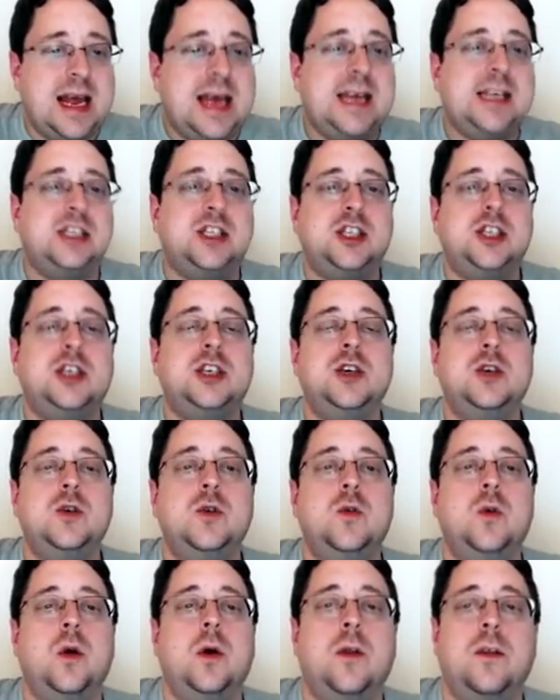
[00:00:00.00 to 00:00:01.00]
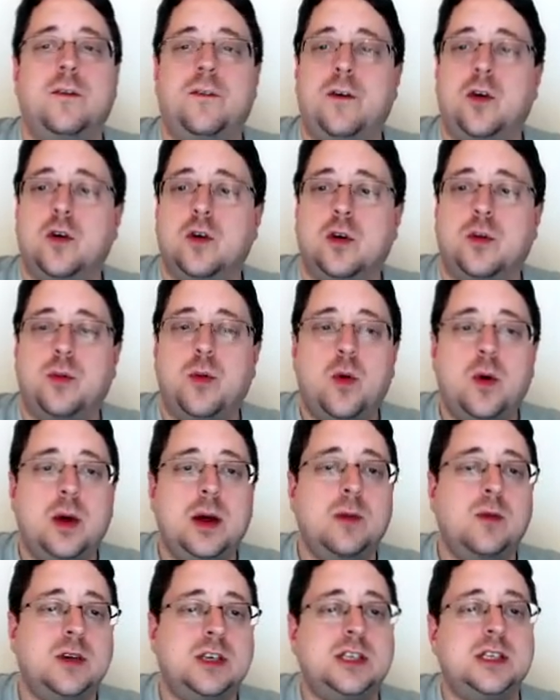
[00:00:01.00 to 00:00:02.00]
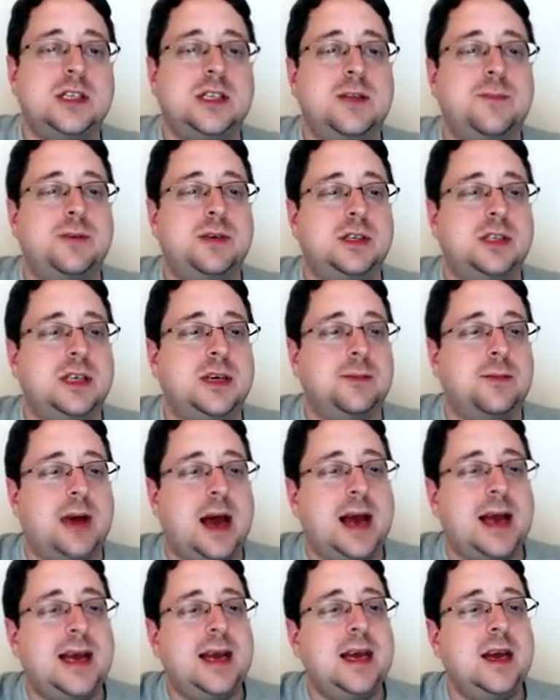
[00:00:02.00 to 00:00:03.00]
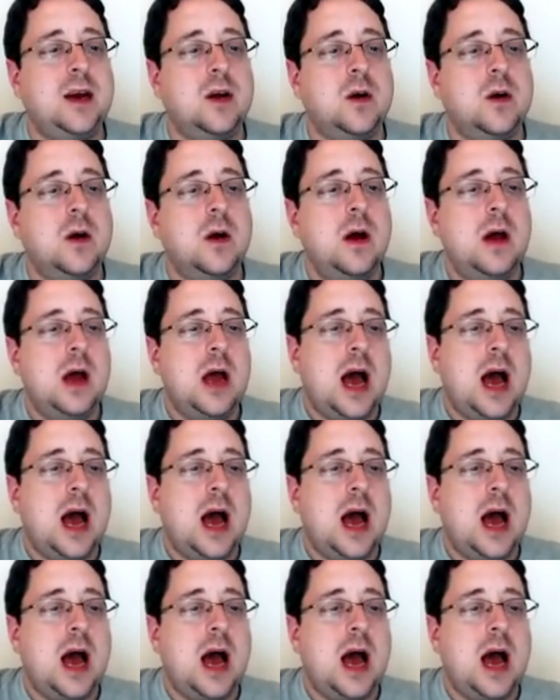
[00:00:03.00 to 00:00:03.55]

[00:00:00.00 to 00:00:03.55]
into the focal point, which is the building back here.